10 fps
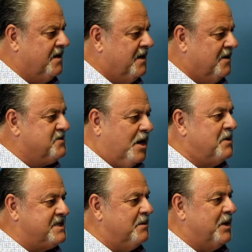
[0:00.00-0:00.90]
Mm-hmm. There's
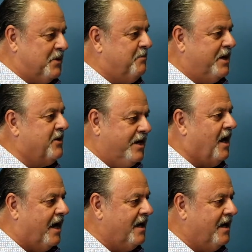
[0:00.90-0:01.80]
always somebody with a bigger
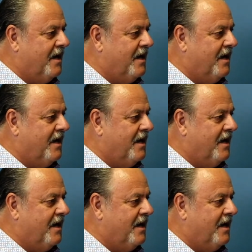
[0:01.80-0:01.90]
yacht.